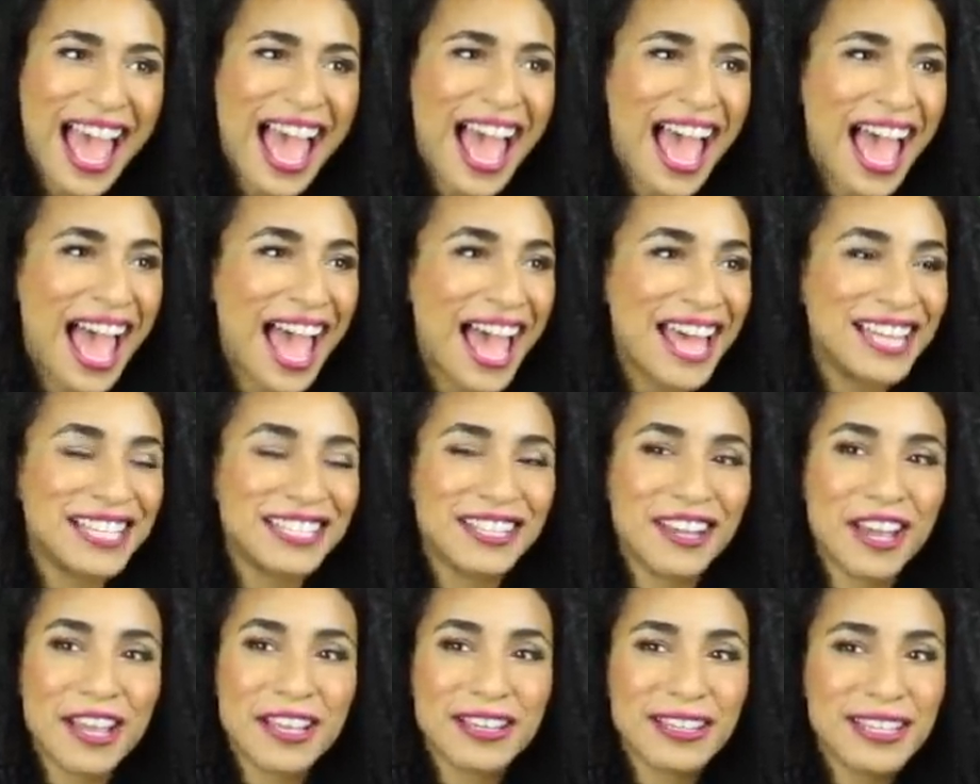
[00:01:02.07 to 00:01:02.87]

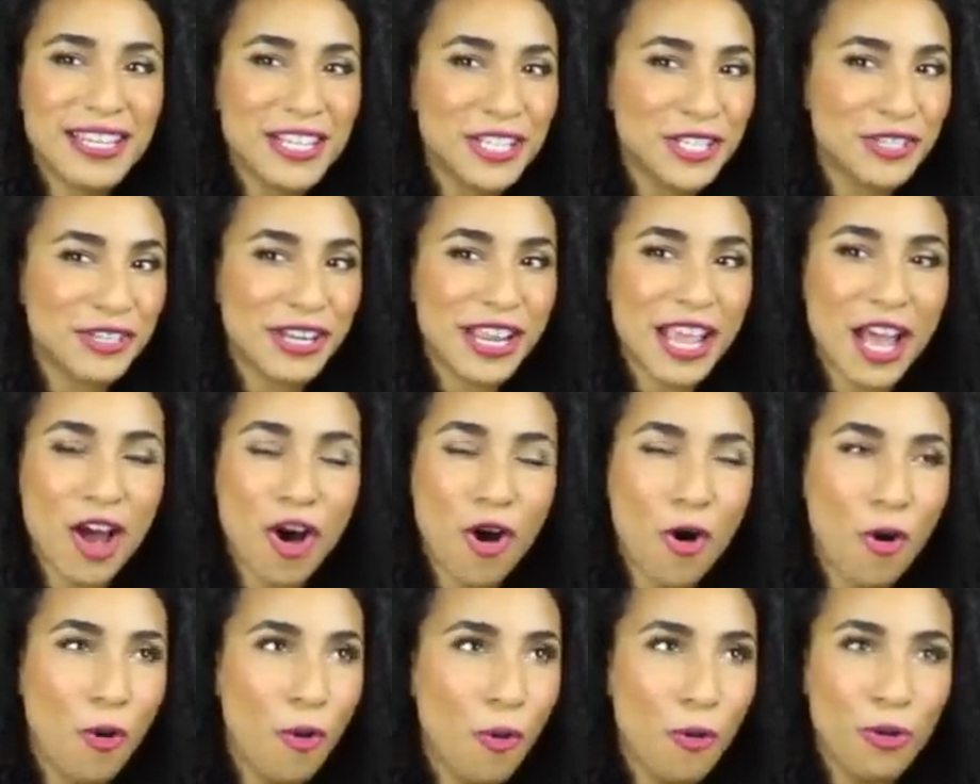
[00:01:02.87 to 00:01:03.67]
and like literally
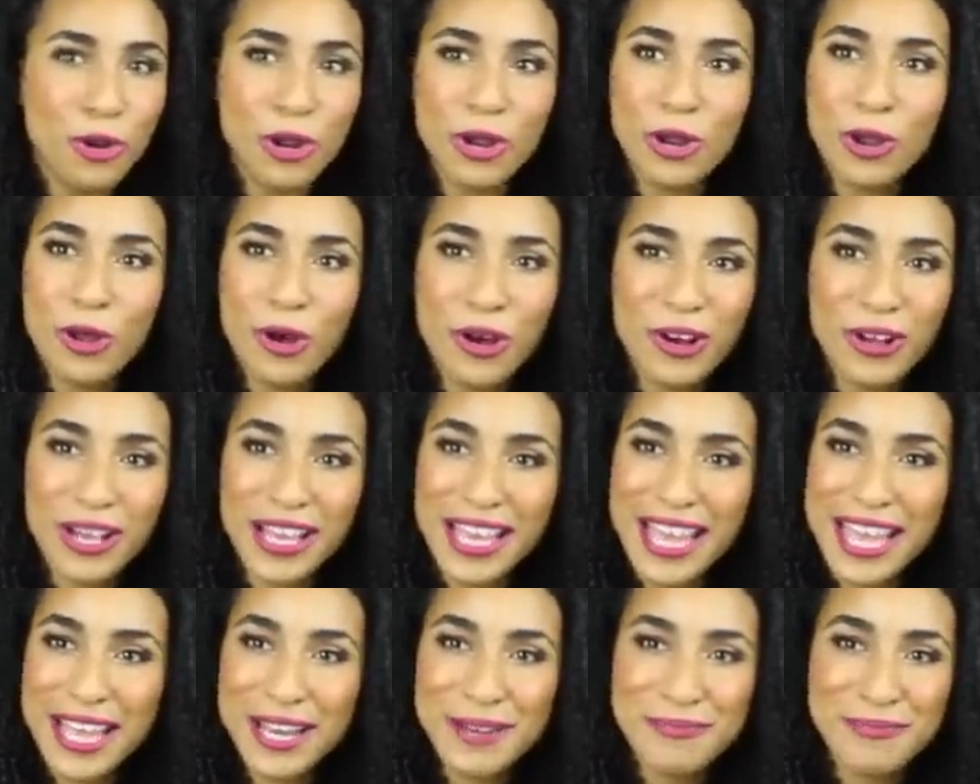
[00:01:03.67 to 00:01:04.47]
all
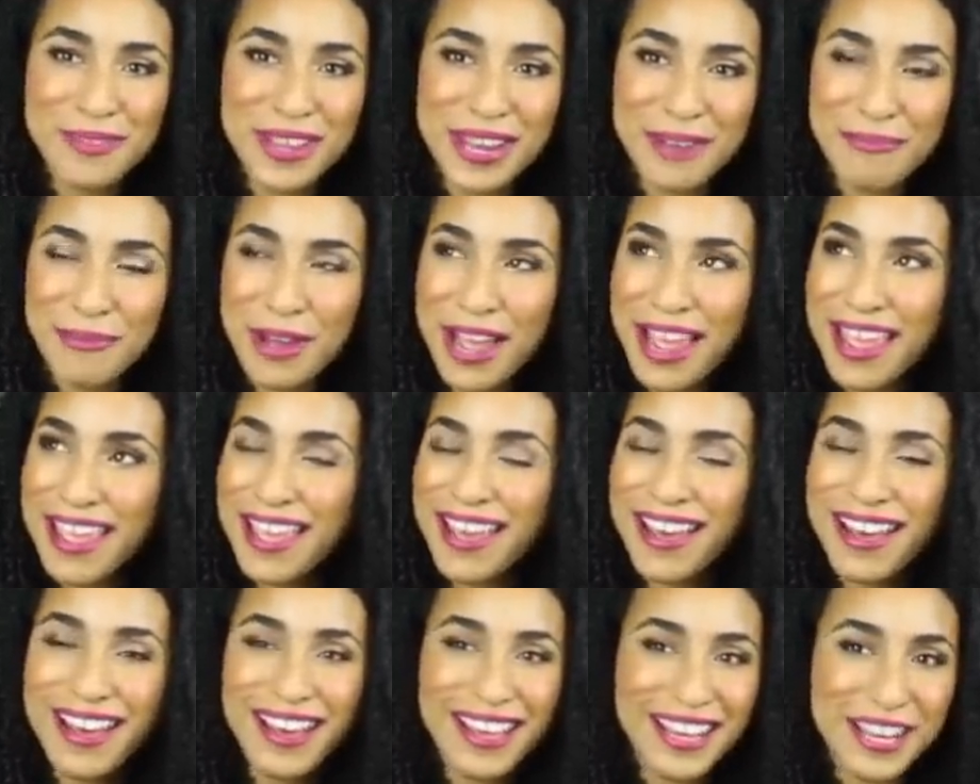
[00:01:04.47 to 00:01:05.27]
along in
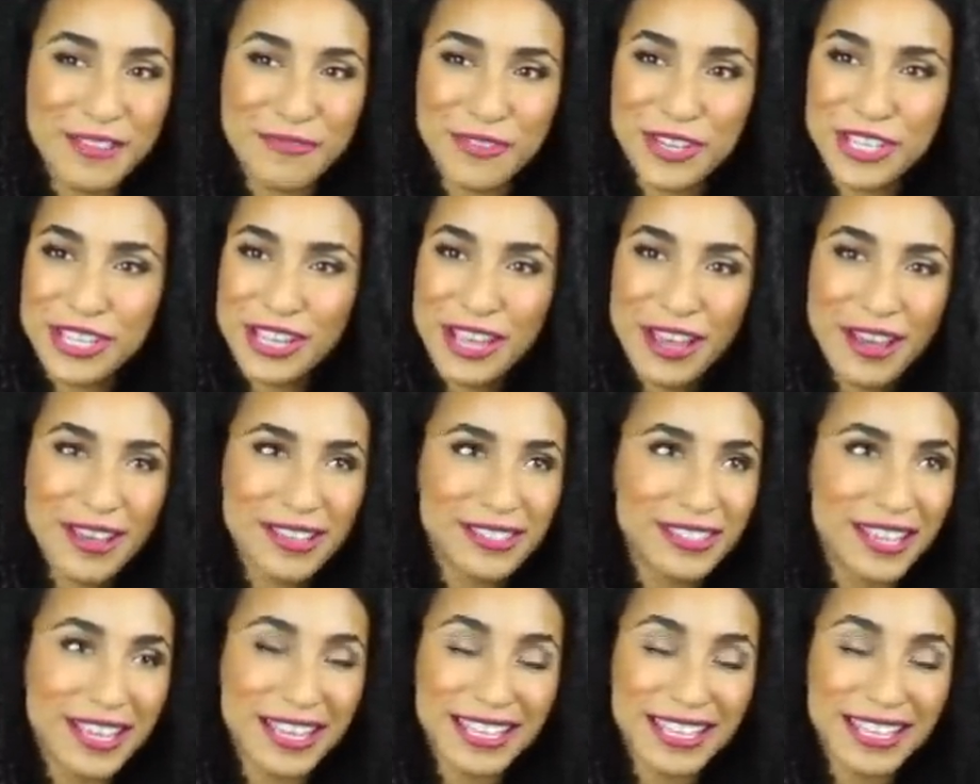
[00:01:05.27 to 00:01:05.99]
my early videos,